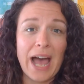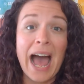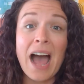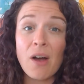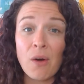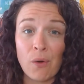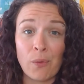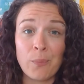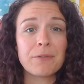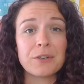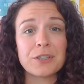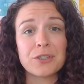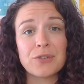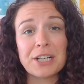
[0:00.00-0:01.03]
at home
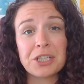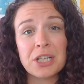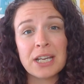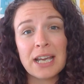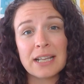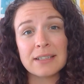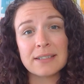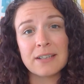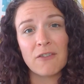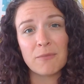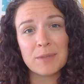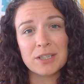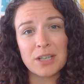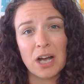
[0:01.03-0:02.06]
for stretching and
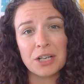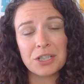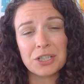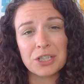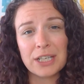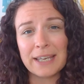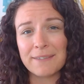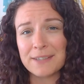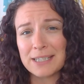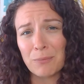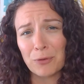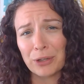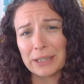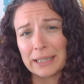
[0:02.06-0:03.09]
self-massage to get
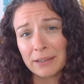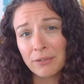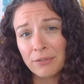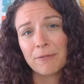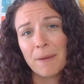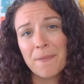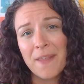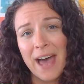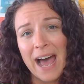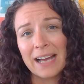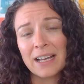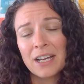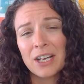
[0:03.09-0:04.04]
some relief from that